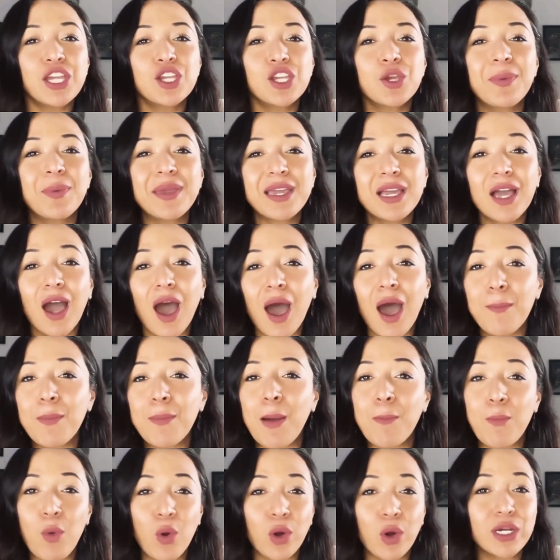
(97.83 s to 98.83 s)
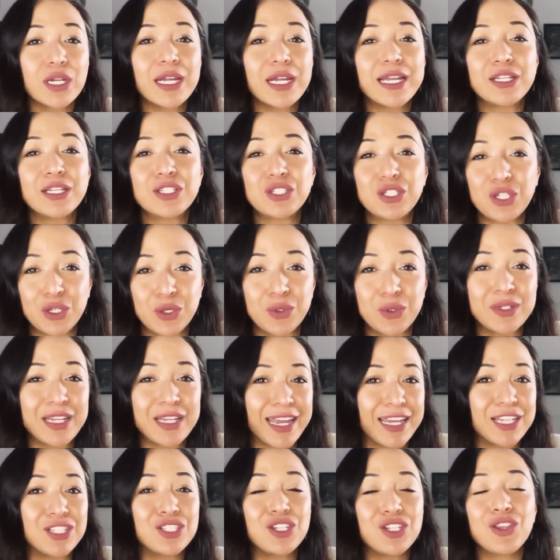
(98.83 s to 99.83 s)
you become more tuned
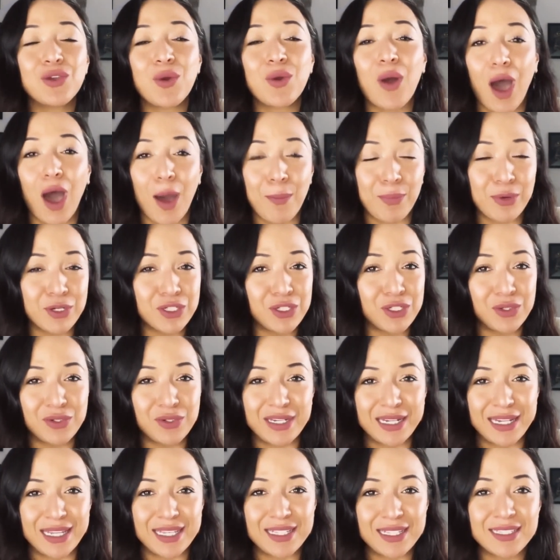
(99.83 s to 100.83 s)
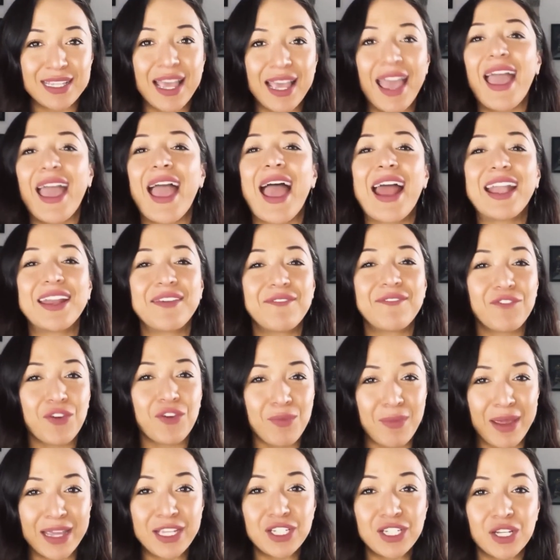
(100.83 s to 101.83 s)
into the opportunities and
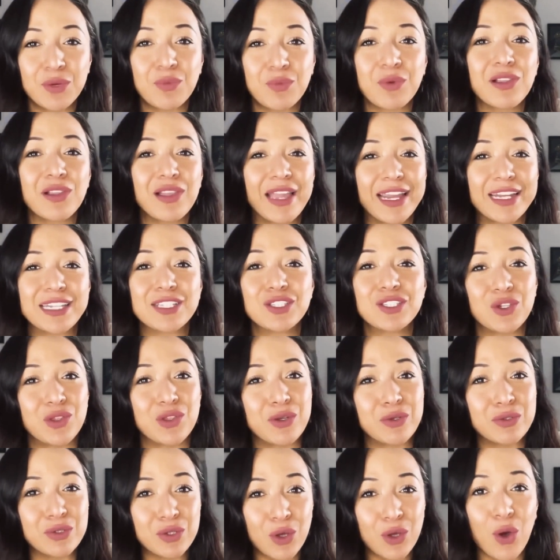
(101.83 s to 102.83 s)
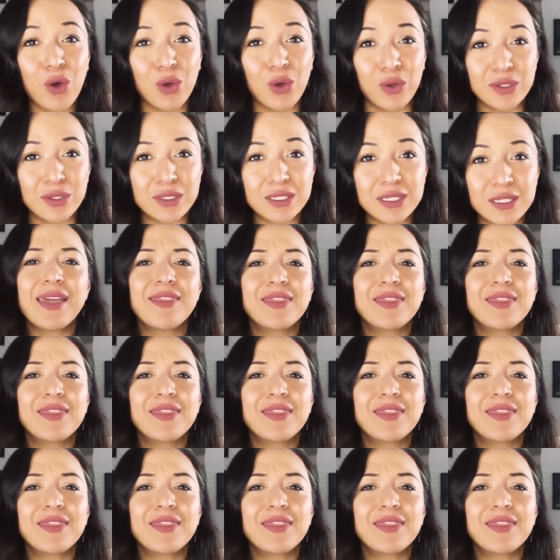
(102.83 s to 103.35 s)
information related to those goals.